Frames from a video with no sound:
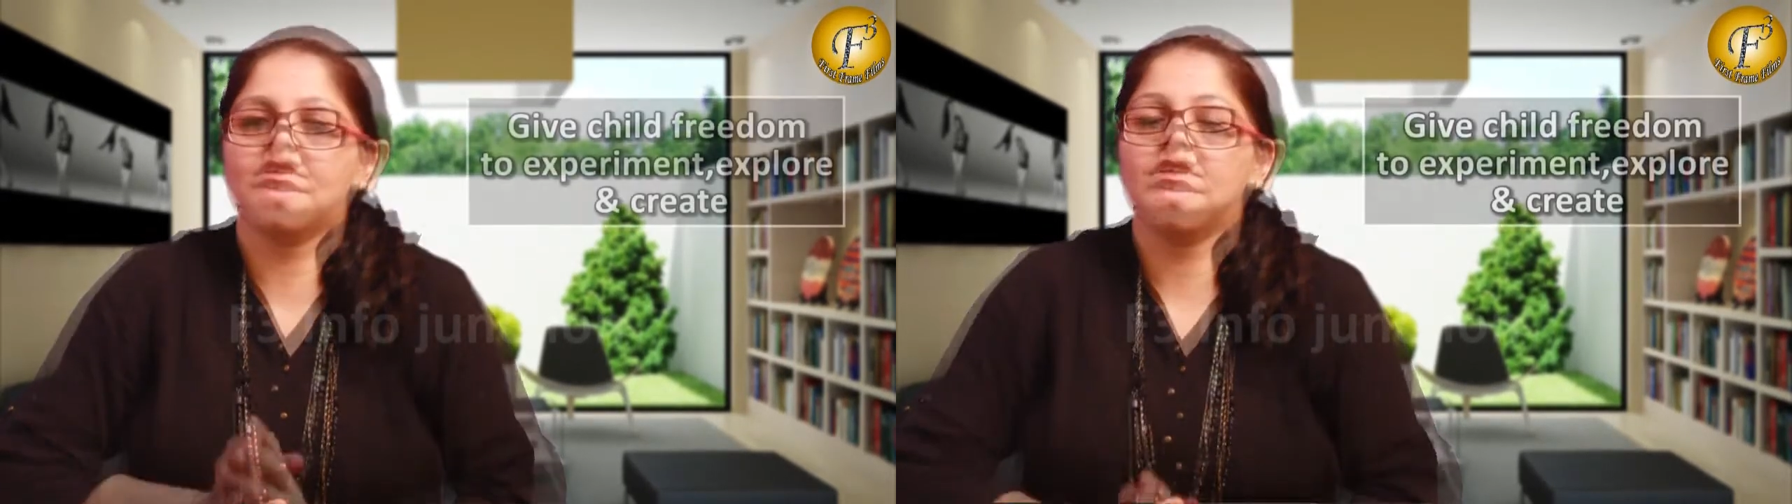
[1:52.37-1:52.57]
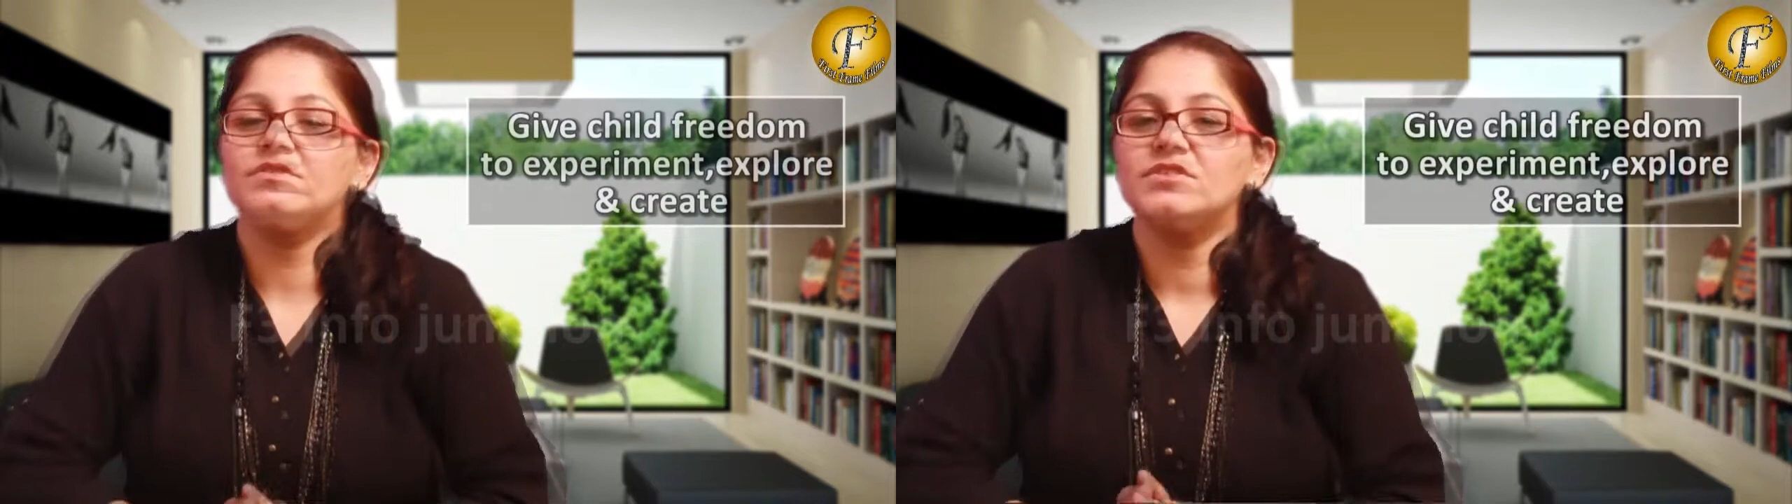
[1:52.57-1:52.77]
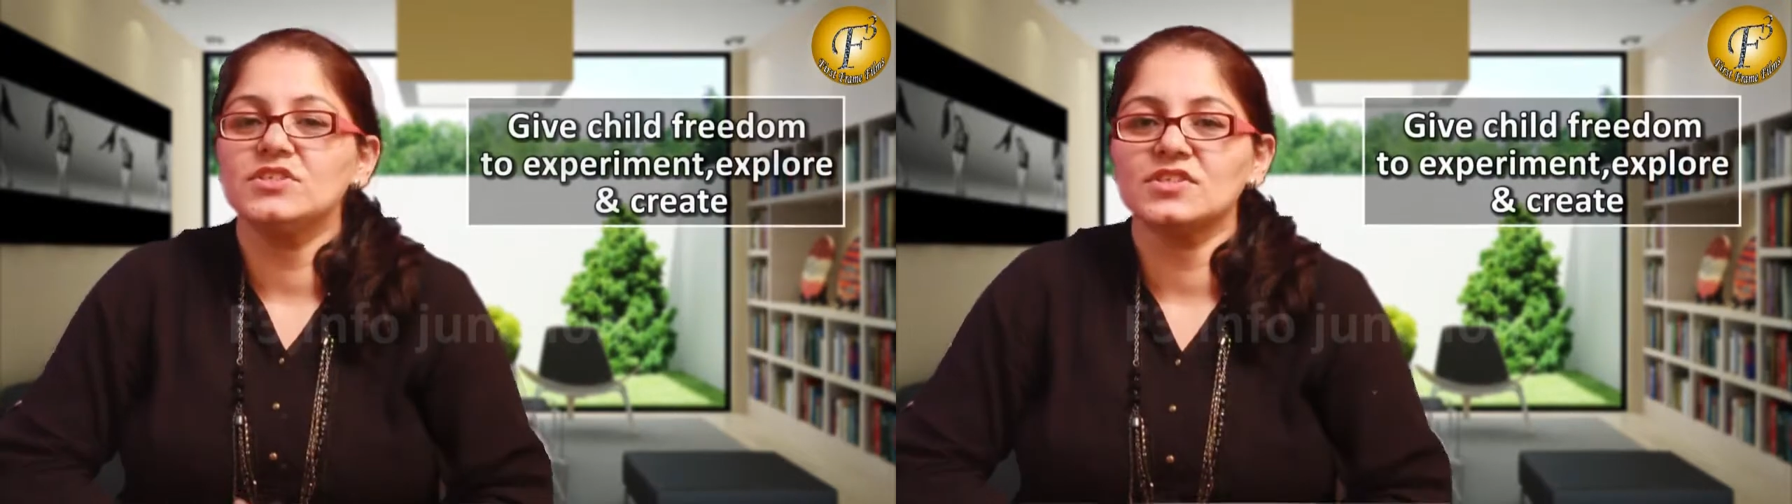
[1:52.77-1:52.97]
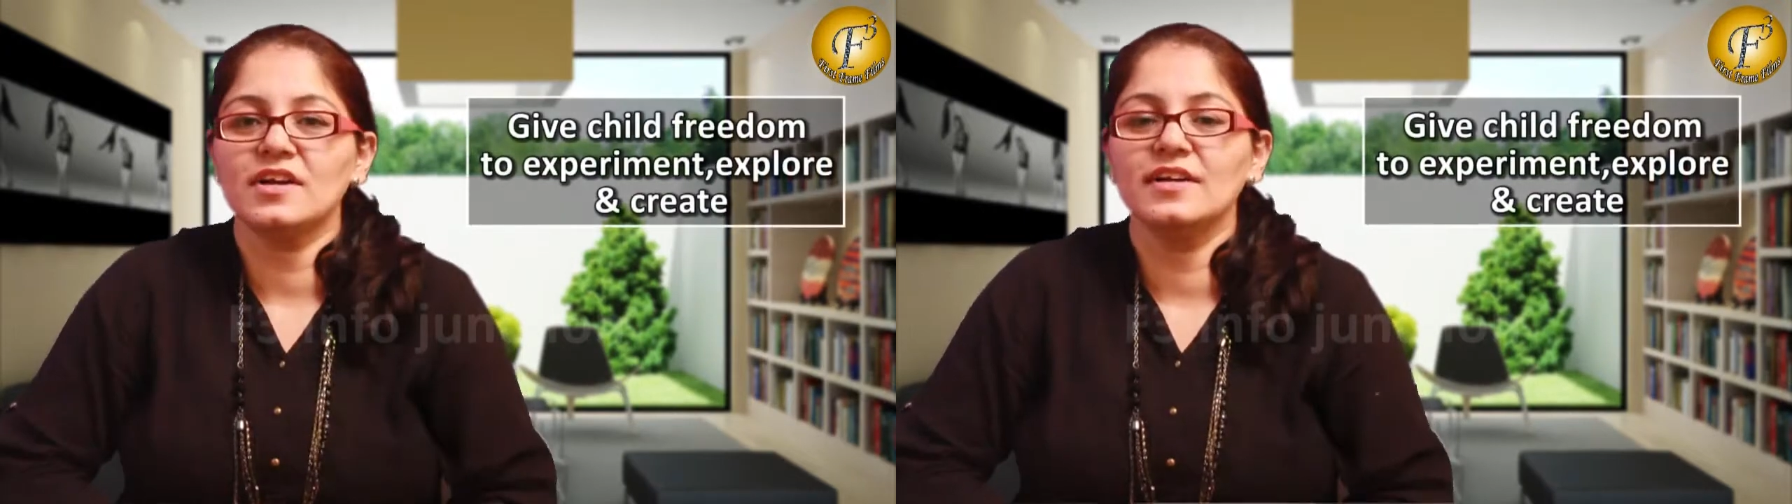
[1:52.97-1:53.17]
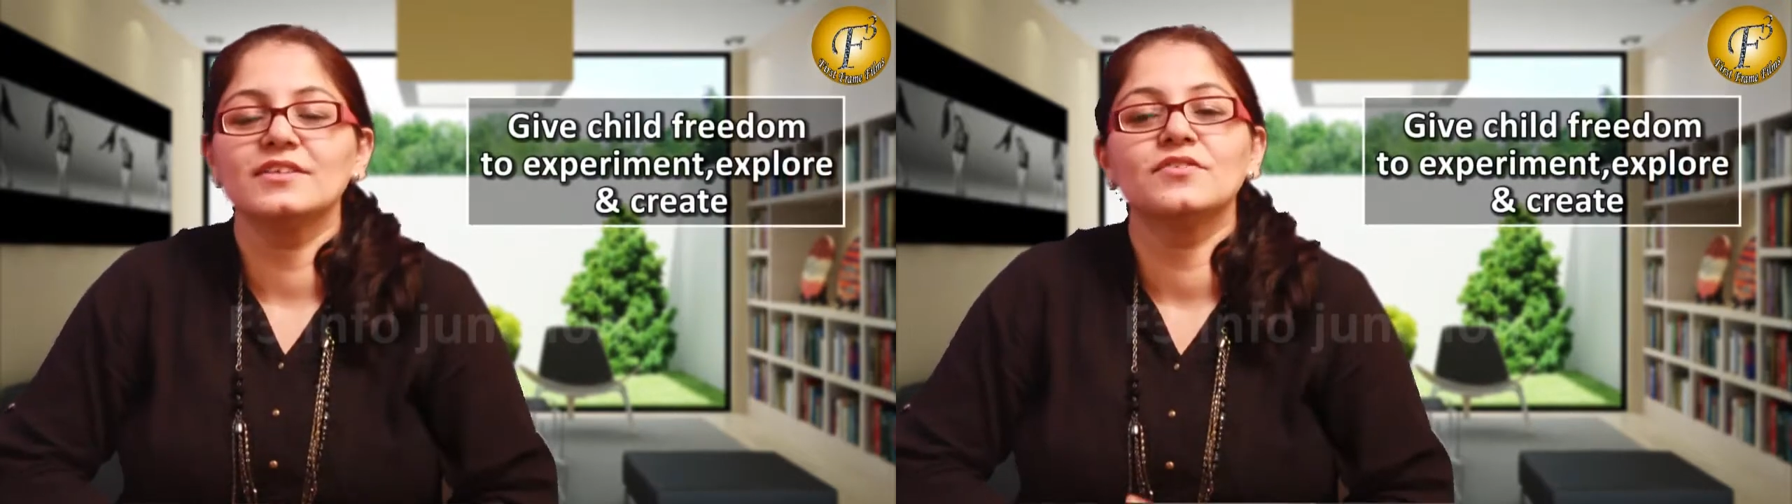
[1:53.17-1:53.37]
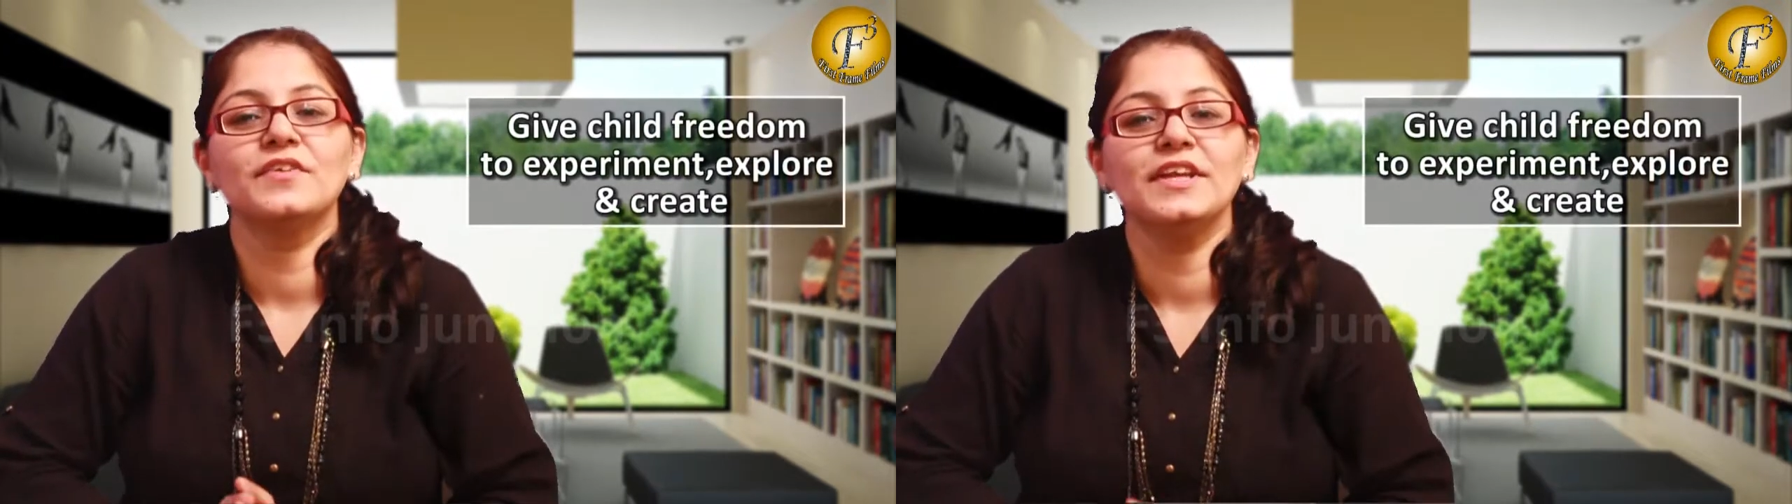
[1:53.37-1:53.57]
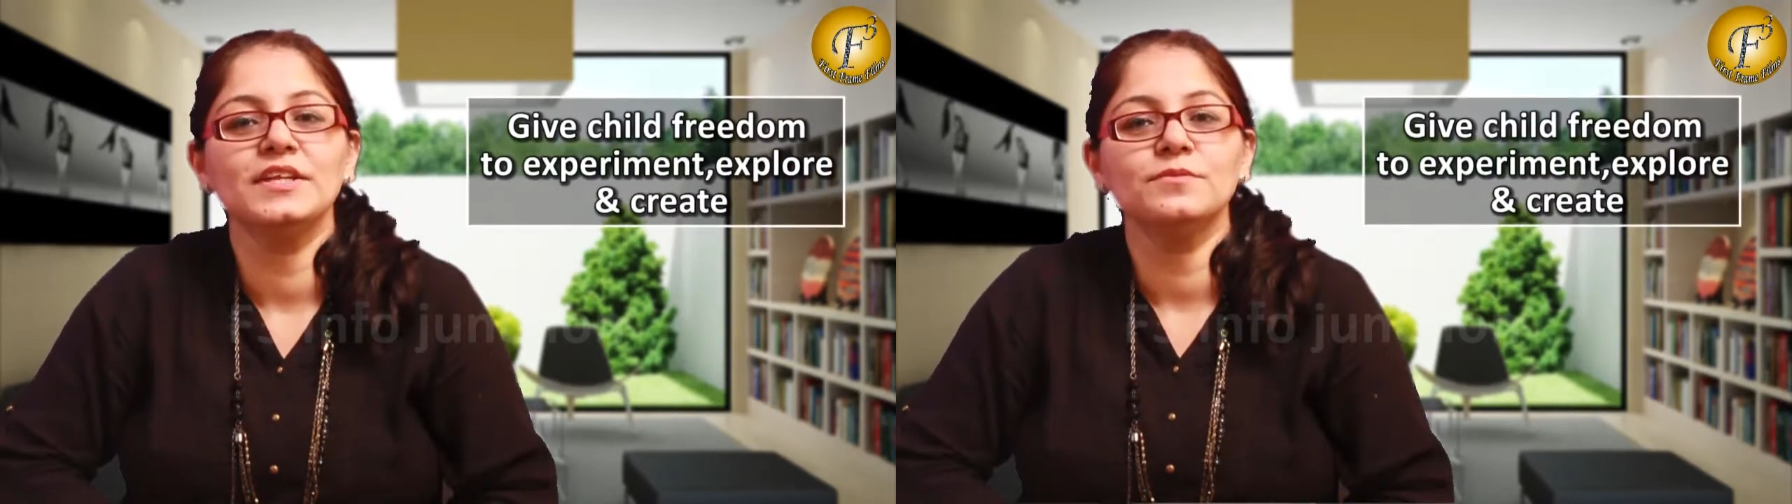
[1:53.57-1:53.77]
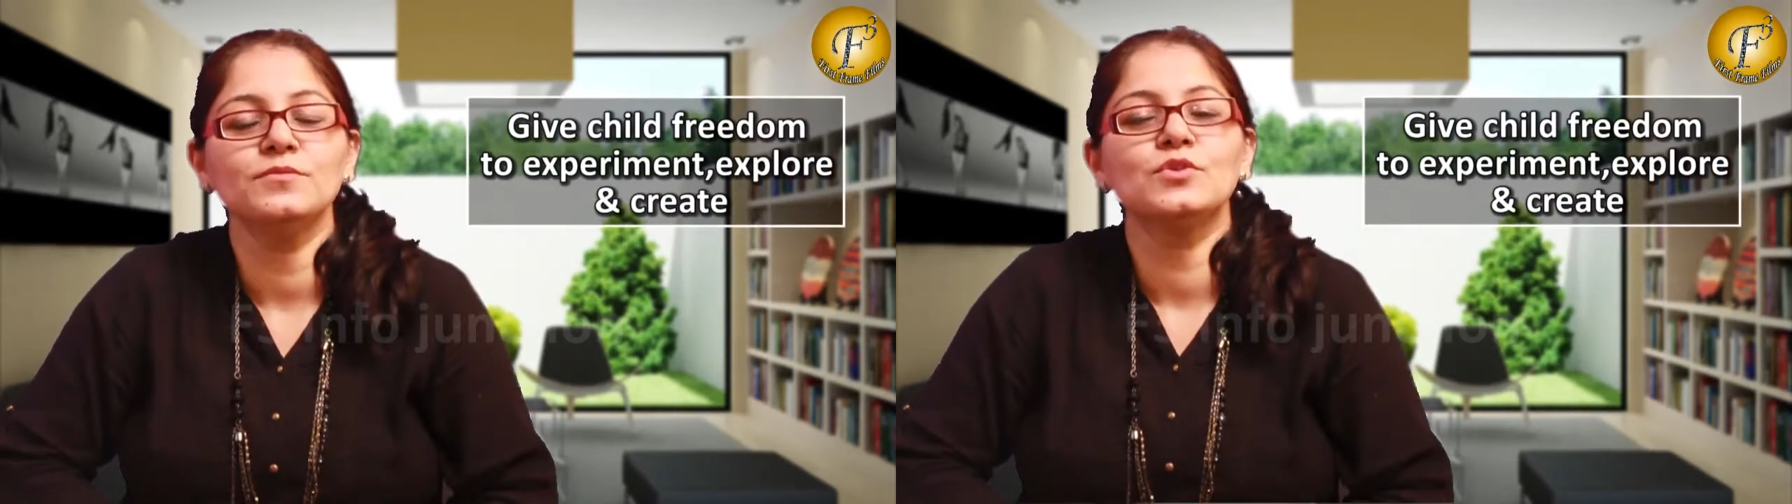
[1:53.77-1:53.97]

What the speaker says: Give the child the freedom